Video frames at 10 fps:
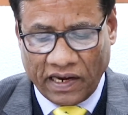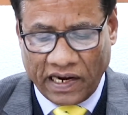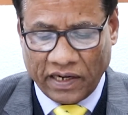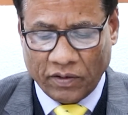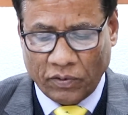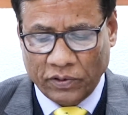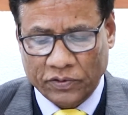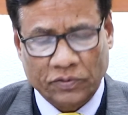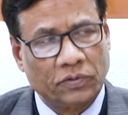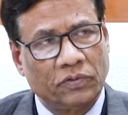And
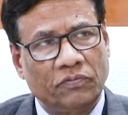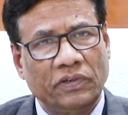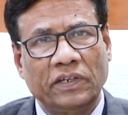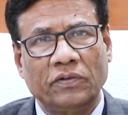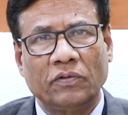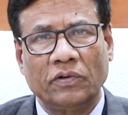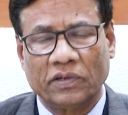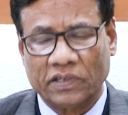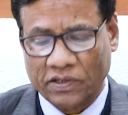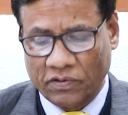also, we
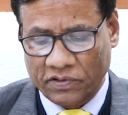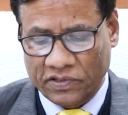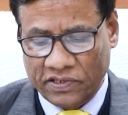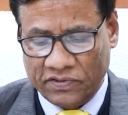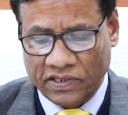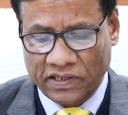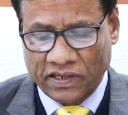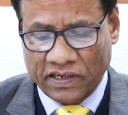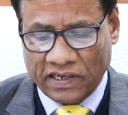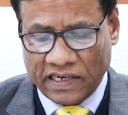include the courses
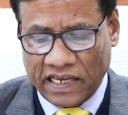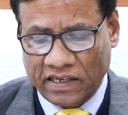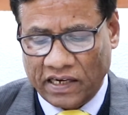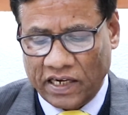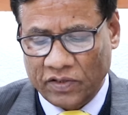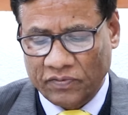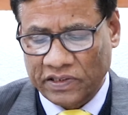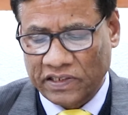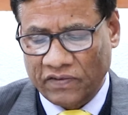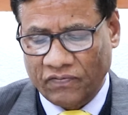like
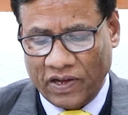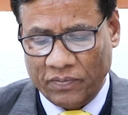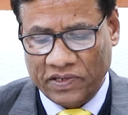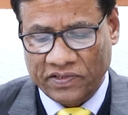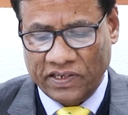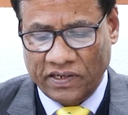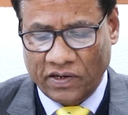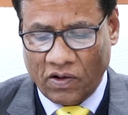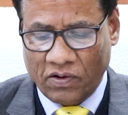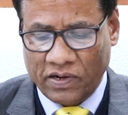Ayurveda, Pharmacy,
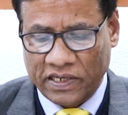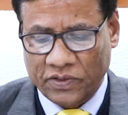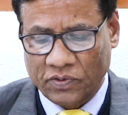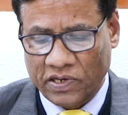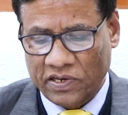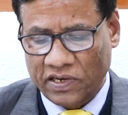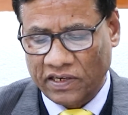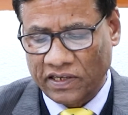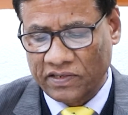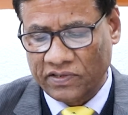Law,
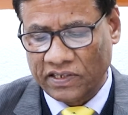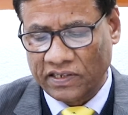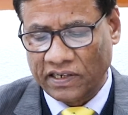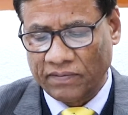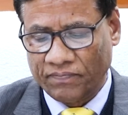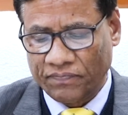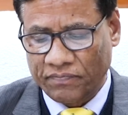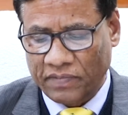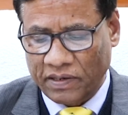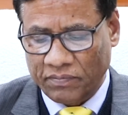Education, Engineering,
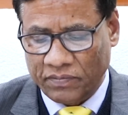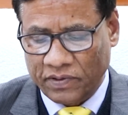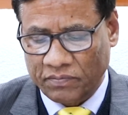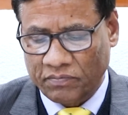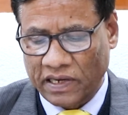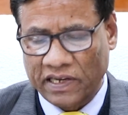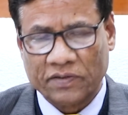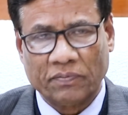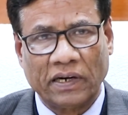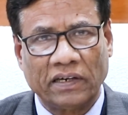
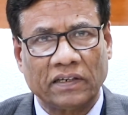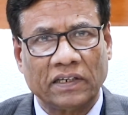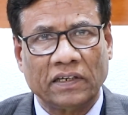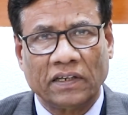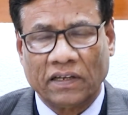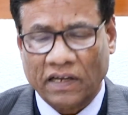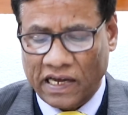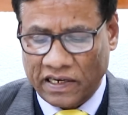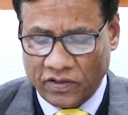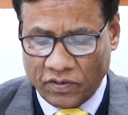Management
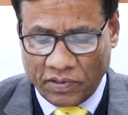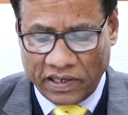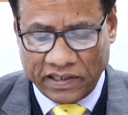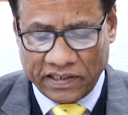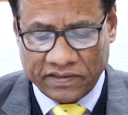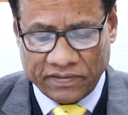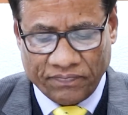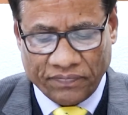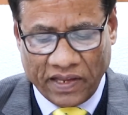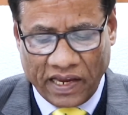and Humanities.
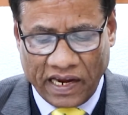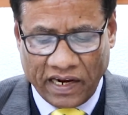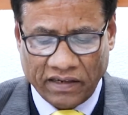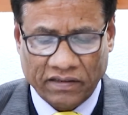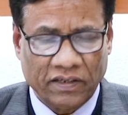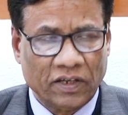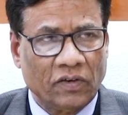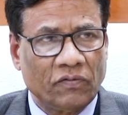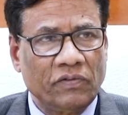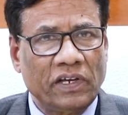And
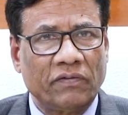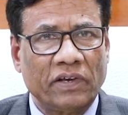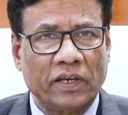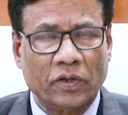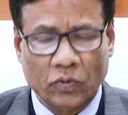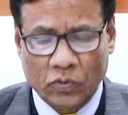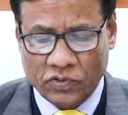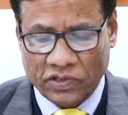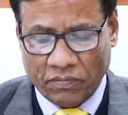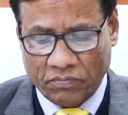we have a
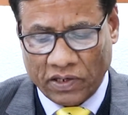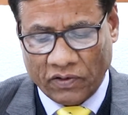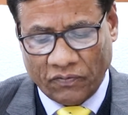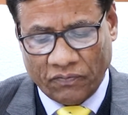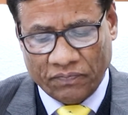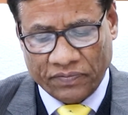huge number of